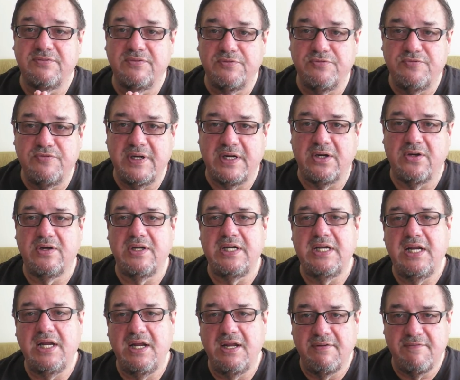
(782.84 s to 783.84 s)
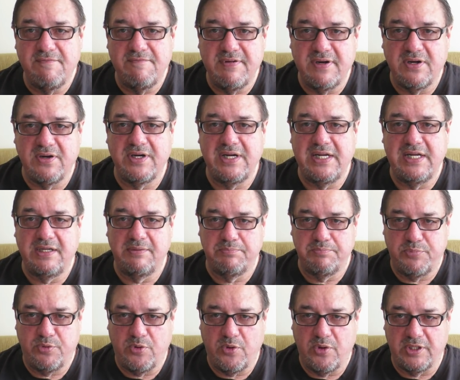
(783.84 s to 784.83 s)
very, very
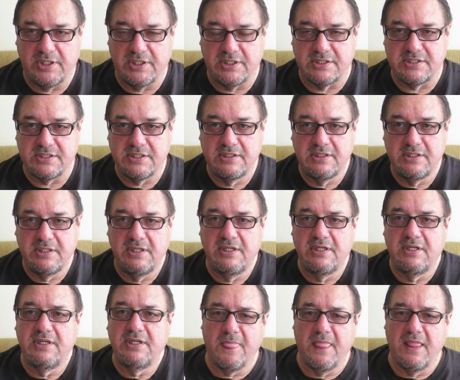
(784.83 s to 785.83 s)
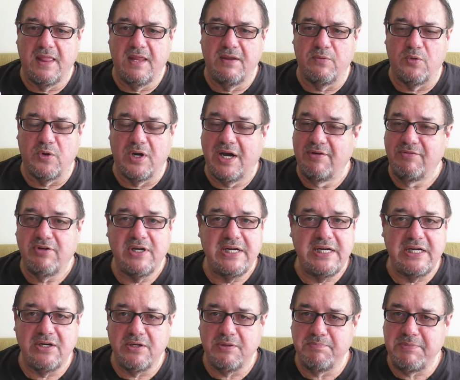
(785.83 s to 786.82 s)
important, wherever
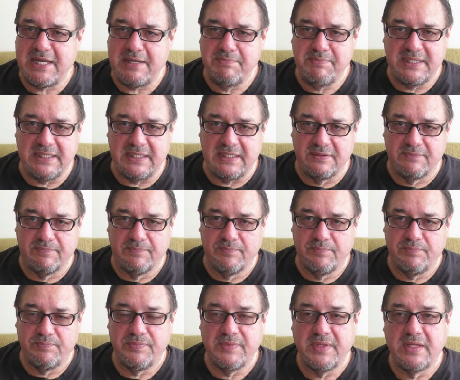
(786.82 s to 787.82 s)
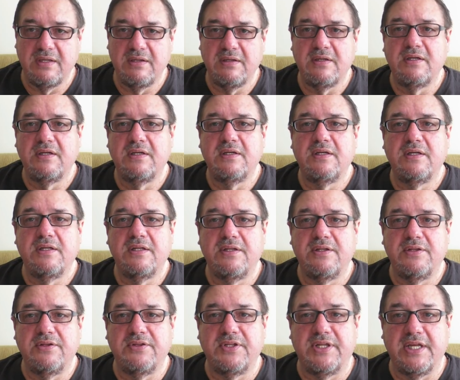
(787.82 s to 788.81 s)
here may be,
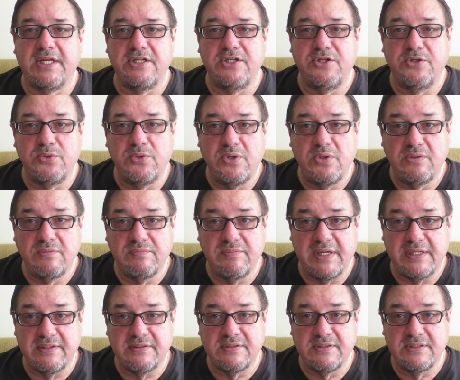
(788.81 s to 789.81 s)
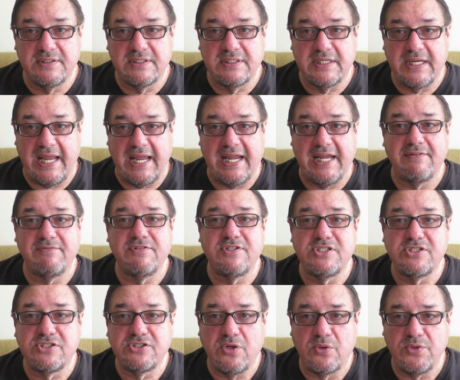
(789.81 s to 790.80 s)
that you have
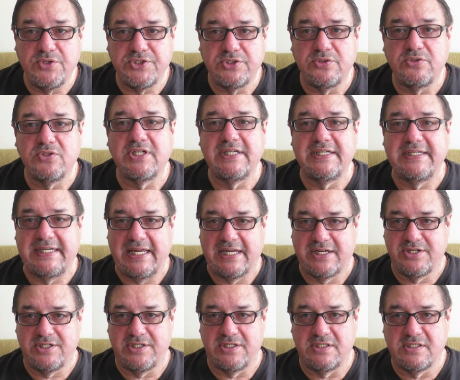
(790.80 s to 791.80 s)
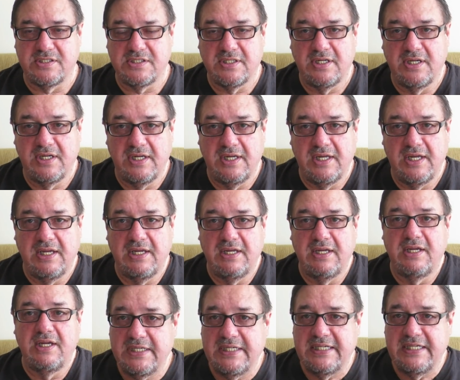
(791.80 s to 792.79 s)
social connections.
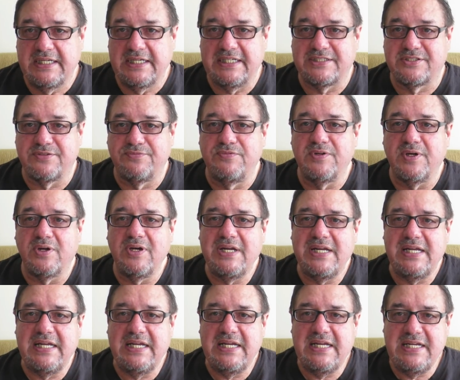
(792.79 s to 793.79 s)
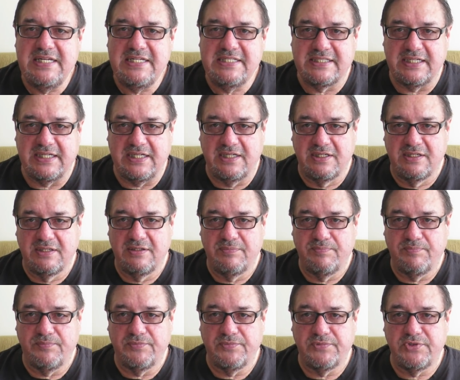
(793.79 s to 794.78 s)
It's very easy
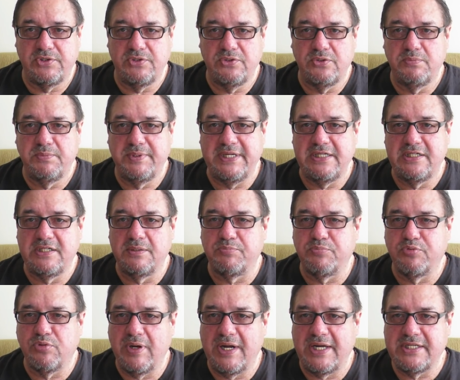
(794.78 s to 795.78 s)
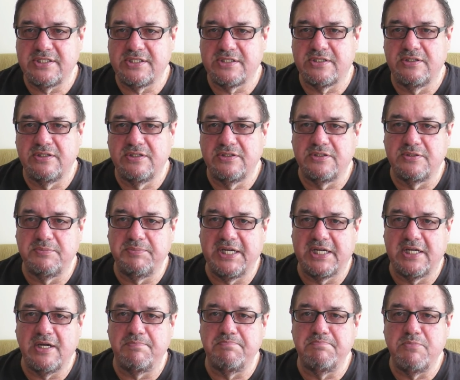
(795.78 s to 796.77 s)
to be depressed, to
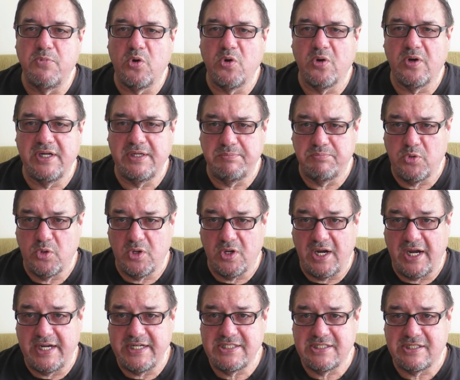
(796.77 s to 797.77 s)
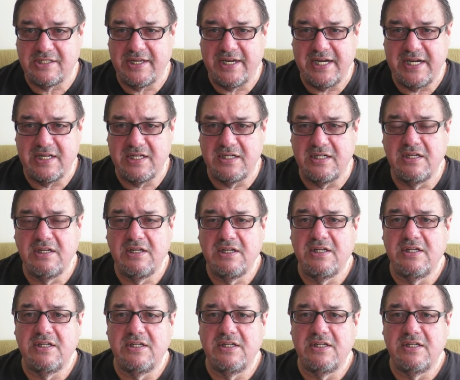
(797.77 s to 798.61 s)
become more and more isolated.